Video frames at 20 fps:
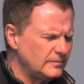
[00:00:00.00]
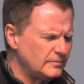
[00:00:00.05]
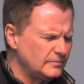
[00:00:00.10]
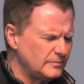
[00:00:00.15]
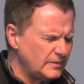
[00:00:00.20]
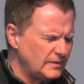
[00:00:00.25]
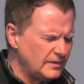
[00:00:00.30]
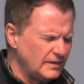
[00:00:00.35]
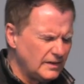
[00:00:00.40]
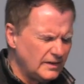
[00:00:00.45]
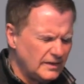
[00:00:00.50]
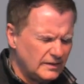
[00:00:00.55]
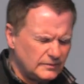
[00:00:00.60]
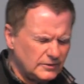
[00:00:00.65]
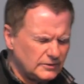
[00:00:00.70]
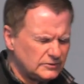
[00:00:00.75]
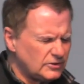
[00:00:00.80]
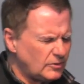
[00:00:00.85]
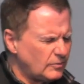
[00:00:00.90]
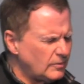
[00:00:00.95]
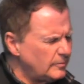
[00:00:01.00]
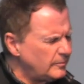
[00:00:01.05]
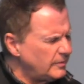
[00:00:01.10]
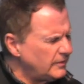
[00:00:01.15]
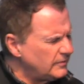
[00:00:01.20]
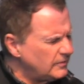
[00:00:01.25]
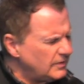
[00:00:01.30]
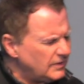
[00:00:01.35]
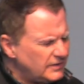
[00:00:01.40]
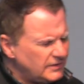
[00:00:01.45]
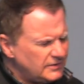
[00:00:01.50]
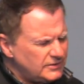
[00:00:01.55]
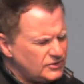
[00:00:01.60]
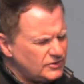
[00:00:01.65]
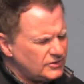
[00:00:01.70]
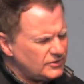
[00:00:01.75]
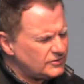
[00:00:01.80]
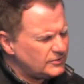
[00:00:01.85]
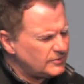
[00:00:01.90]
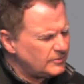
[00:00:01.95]
I'm not talking about being
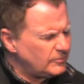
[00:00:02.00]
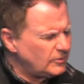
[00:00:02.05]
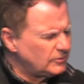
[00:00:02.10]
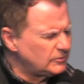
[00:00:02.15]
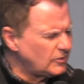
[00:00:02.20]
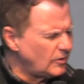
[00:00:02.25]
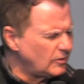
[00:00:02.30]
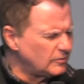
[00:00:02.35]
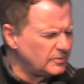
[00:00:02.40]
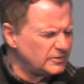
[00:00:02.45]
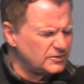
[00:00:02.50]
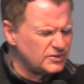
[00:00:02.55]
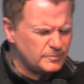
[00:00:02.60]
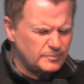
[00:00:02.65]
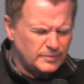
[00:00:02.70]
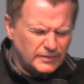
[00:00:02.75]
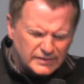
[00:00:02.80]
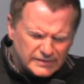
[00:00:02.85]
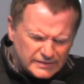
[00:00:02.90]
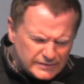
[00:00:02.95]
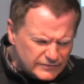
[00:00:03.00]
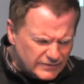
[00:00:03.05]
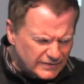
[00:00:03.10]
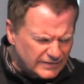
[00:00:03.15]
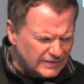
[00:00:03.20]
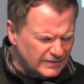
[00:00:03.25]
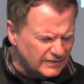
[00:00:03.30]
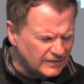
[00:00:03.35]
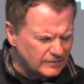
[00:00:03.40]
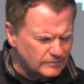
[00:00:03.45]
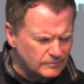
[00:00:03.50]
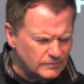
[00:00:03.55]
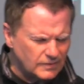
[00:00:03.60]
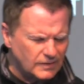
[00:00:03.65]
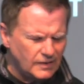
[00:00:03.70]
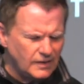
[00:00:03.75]
religious. I'm not talking about just believing in him.